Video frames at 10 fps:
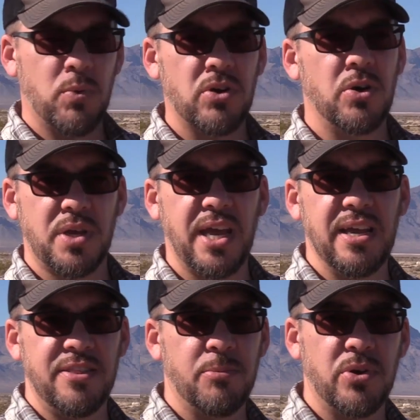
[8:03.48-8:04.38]
they work okay
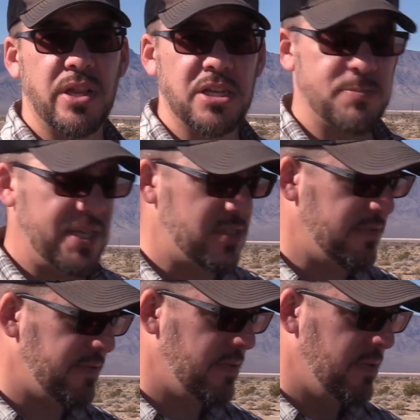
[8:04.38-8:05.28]
and they're pretty
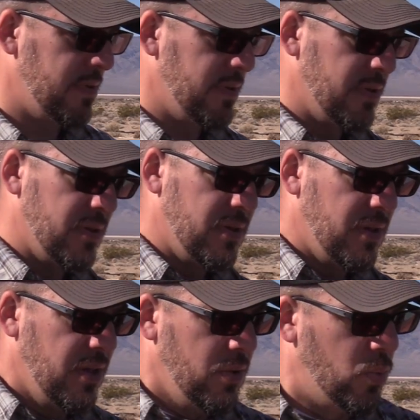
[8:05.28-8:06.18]
inexpensive.
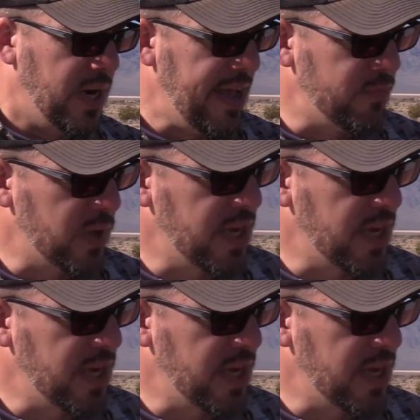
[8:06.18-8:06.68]
What haven't we